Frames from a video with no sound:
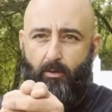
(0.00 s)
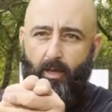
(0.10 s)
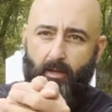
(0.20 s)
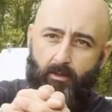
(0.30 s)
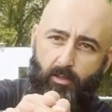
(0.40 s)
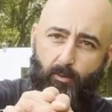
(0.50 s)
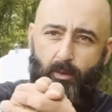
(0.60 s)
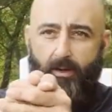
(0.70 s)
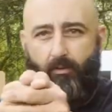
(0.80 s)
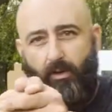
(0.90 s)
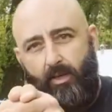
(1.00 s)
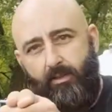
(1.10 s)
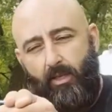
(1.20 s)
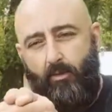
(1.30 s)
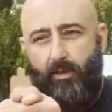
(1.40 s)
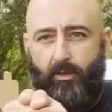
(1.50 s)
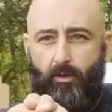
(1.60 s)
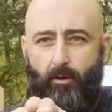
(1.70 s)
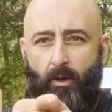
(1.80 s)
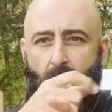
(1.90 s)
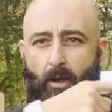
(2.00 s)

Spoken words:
can do whatever it is that you need to do